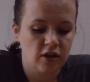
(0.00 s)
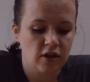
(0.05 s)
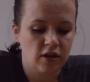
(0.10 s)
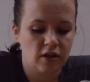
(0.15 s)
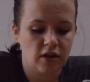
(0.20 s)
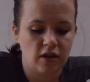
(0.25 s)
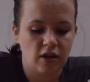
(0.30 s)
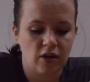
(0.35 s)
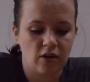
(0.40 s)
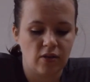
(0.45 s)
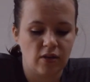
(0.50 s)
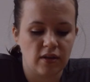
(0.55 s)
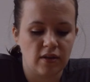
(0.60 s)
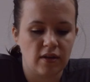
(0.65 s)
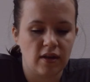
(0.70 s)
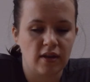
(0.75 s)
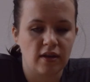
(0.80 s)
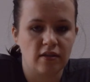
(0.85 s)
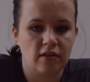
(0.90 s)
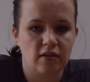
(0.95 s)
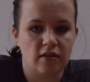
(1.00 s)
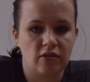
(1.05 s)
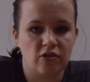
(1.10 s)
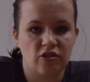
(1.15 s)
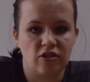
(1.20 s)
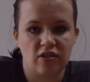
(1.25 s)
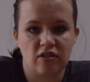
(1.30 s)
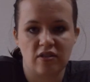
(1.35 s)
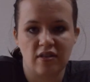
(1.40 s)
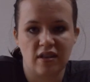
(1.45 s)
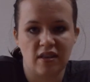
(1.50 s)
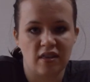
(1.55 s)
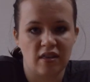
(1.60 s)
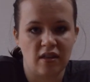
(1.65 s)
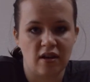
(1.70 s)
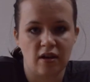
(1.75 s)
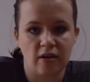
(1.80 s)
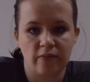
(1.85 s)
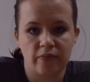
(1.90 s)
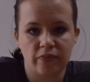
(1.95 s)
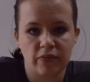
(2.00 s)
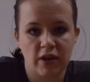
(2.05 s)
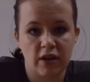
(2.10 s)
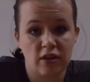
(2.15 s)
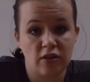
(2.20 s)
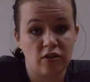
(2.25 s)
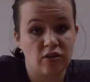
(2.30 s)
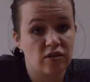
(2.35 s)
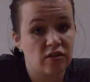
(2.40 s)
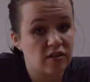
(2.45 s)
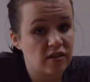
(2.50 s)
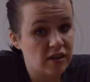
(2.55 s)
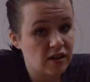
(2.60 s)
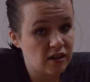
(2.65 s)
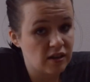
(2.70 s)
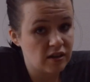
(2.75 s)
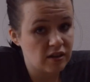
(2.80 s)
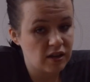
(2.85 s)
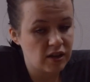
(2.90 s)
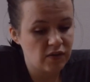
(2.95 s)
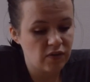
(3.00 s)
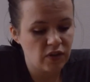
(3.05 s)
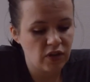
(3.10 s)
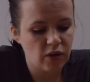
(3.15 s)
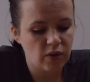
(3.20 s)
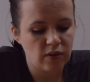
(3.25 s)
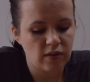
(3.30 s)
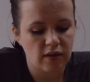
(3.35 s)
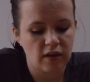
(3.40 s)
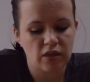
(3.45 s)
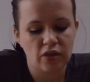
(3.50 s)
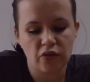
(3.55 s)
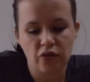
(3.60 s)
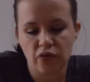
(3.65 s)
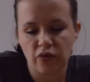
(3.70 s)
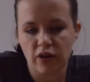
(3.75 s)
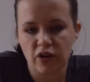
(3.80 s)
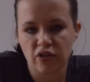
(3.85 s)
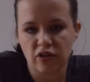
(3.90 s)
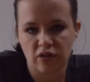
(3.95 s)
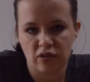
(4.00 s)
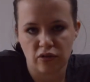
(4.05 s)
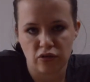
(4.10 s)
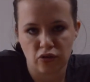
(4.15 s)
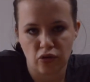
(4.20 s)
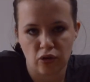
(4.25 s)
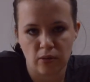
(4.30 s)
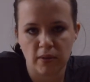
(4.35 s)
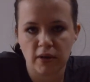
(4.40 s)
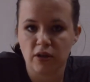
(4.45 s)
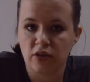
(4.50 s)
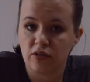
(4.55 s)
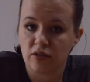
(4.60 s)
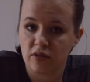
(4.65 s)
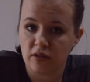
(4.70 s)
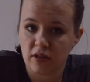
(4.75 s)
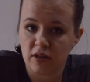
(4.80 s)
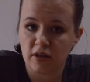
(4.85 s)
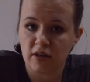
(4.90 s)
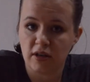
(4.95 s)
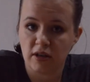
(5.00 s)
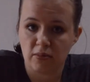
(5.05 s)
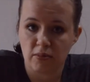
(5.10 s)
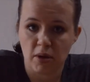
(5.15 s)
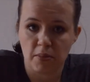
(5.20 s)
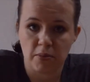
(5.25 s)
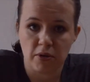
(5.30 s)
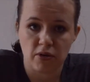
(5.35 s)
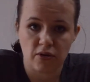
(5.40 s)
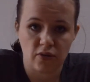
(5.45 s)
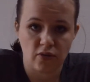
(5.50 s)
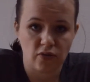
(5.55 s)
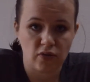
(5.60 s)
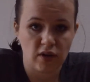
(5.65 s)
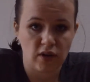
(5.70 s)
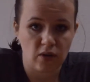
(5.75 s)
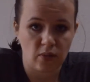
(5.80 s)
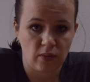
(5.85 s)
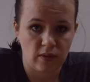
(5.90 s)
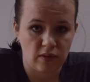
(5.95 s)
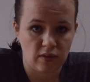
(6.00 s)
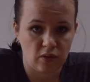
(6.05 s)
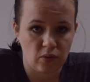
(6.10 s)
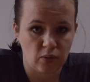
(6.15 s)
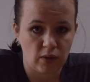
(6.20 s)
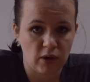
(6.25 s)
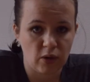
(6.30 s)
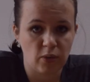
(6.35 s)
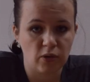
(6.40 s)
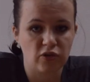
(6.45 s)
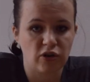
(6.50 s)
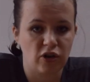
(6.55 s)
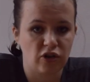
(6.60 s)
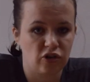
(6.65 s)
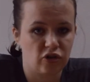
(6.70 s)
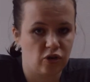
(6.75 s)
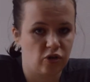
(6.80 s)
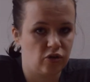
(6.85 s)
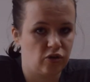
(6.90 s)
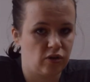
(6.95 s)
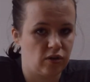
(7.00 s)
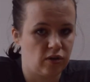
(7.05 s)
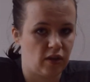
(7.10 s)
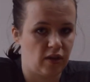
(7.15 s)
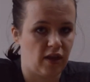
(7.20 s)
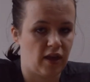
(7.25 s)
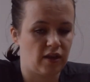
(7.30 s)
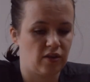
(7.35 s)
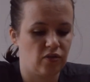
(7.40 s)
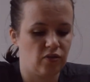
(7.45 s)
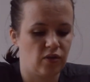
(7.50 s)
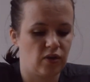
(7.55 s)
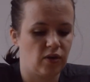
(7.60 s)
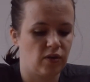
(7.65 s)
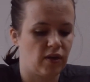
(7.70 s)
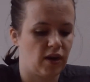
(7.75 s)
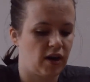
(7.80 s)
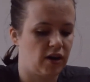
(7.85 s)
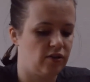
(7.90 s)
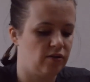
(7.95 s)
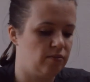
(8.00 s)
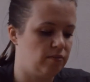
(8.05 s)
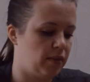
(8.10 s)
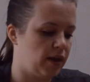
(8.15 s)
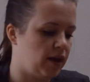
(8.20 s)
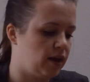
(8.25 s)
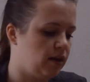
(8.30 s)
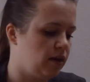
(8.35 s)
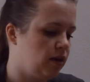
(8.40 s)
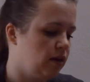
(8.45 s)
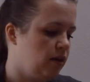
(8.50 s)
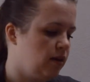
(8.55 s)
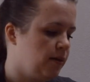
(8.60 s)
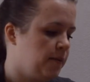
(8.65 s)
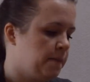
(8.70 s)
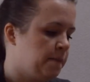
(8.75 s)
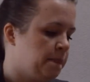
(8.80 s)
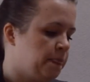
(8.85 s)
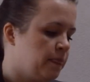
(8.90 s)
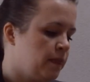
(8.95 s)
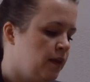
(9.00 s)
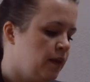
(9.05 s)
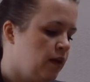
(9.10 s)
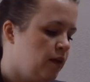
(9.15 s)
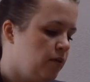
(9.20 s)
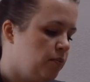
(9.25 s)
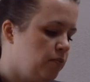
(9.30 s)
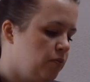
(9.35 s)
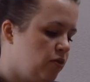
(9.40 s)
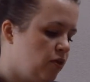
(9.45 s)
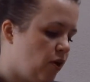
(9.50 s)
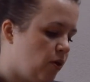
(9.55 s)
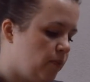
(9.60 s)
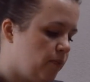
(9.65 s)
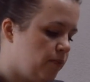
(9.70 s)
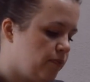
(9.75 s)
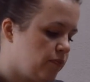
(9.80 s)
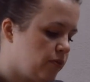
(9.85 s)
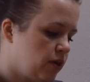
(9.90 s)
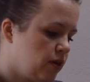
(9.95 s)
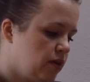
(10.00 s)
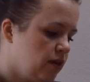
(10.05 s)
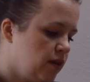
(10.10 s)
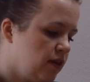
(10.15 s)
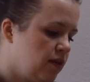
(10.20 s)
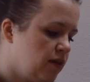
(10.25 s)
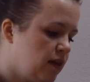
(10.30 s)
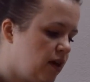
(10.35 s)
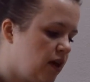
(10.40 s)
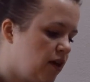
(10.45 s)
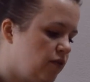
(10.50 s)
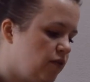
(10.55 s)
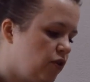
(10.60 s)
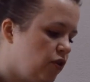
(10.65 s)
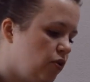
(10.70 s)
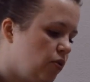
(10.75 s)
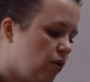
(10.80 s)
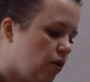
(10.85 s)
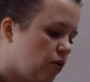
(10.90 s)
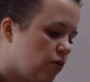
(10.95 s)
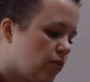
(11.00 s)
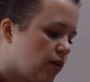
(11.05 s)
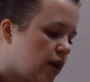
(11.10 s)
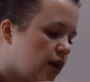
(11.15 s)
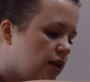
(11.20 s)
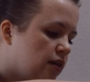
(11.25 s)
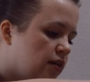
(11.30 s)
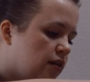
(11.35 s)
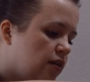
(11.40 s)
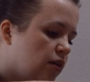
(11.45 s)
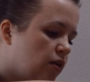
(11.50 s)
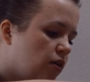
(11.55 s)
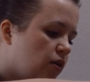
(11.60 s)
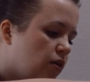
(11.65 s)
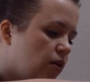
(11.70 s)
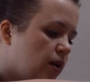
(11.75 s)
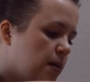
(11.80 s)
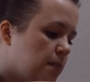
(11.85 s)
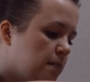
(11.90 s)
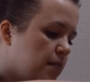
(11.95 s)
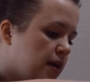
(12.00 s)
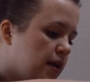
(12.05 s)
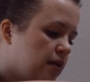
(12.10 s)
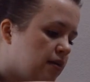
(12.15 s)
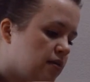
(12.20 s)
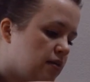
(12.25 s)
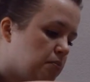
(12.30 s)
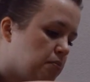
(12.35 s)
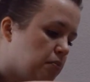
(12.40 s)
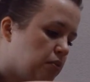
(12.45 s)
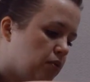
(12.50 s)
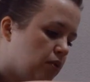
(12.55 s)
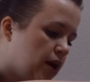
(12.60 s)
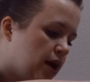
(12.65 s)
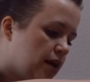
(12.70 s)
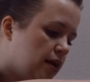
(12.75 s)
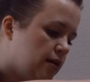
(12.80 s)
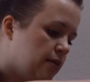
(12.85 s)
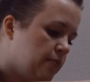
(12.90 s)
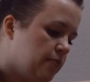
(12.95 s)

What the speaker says: you know, it's just sitting there. And you still, even though it's in the fridge and it's dormant, you still need to remember to feed it once a week, which I showed you in the last video that I made. So, let's say if you are ready to go and make some bread.